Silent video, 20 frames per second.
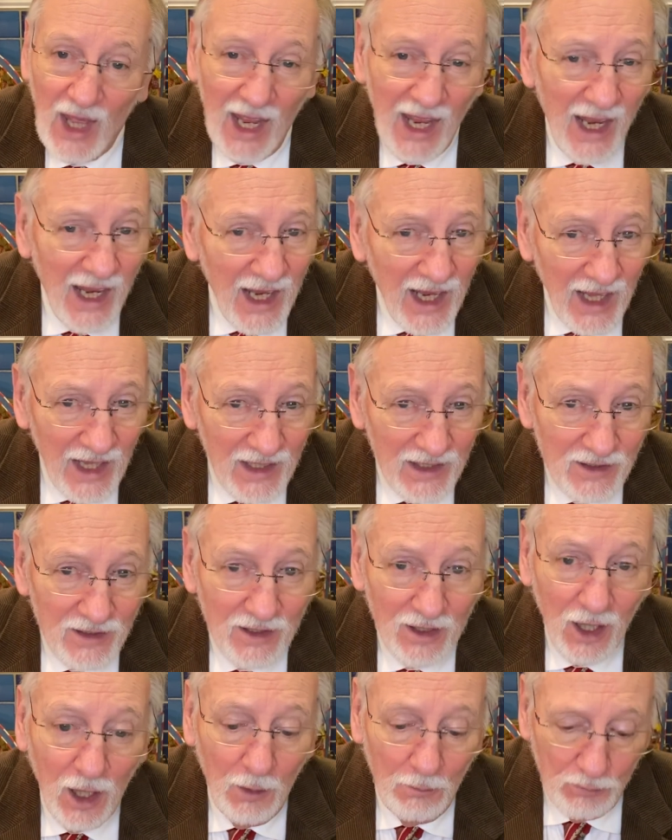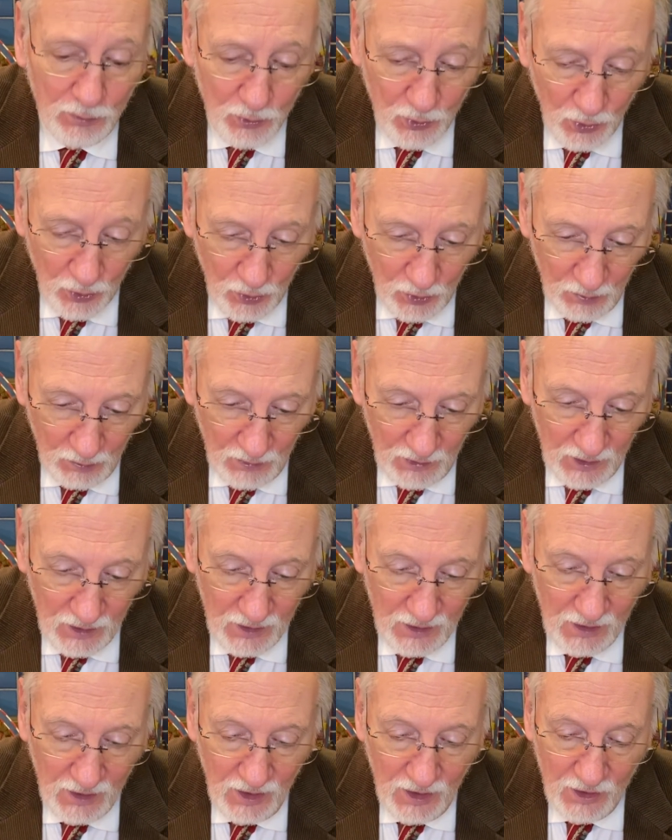and a broom
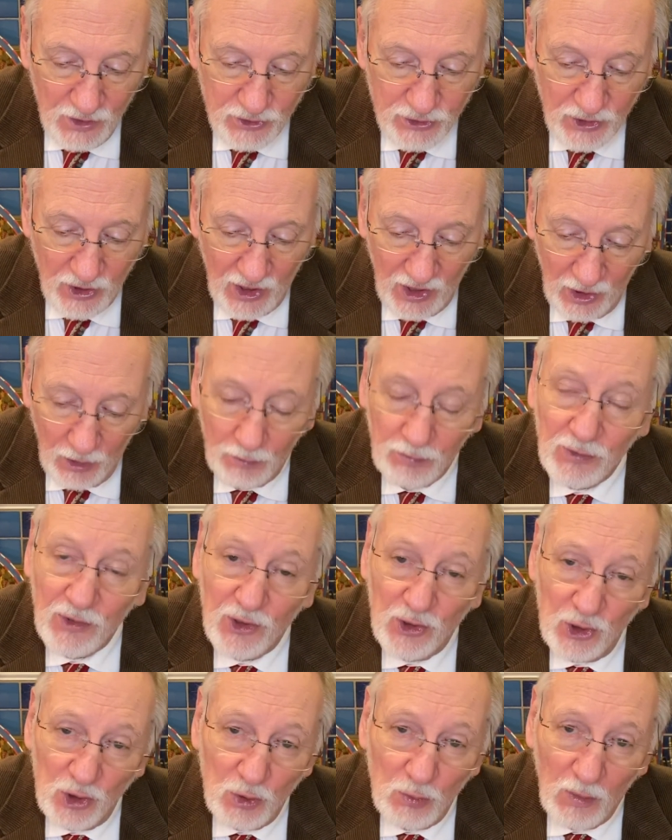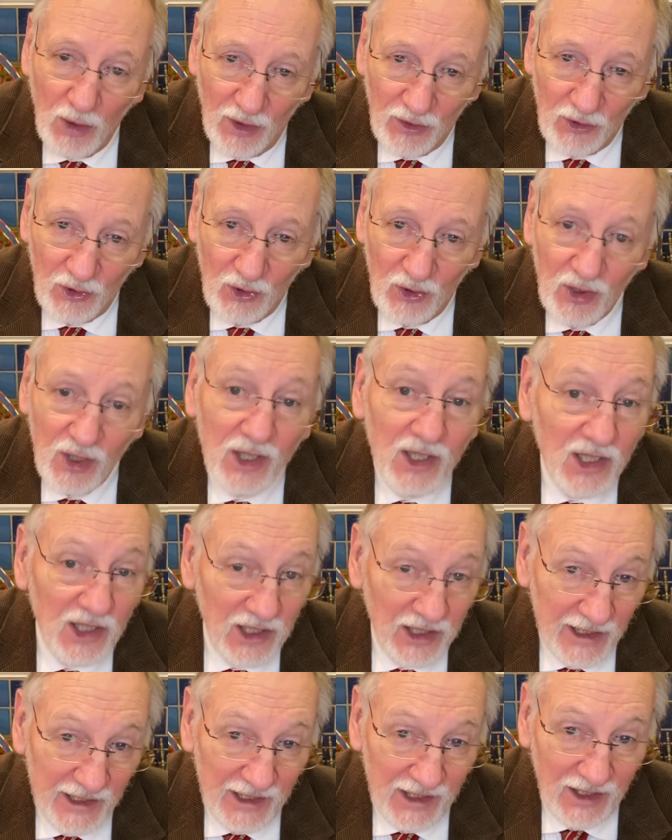to help the new mother
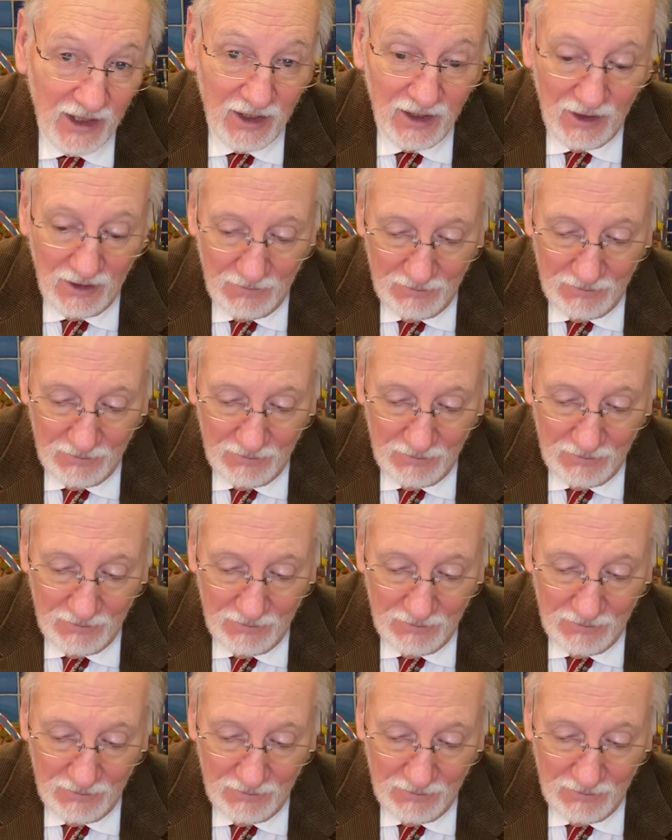clean.